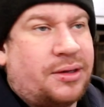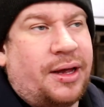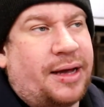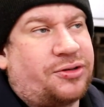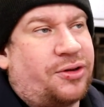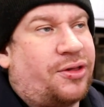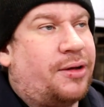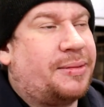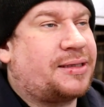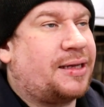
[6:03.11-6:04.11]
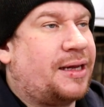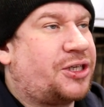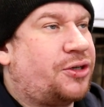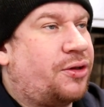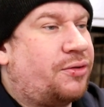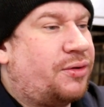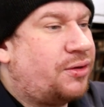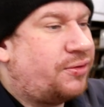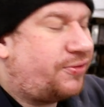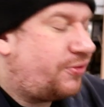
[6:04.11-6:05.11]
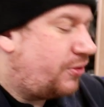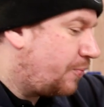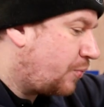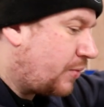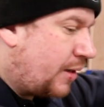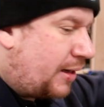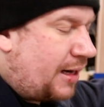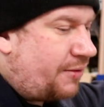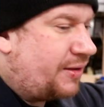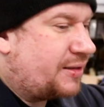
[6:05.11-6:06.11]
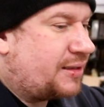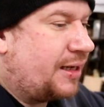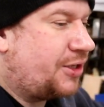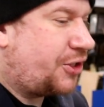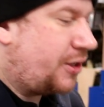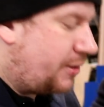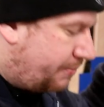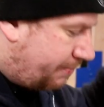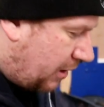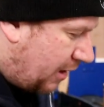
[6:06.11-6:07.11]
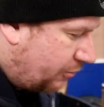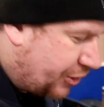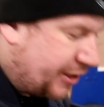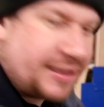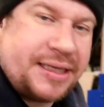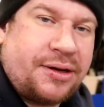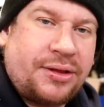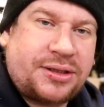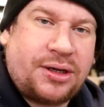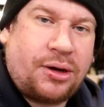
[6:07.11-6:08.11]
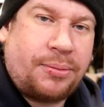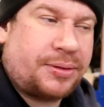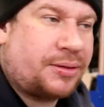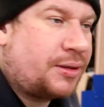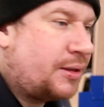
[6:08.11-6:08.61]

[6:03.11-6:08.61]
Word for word: Xtratherm insulation on the roof layer of insulation plywood sheeting on the top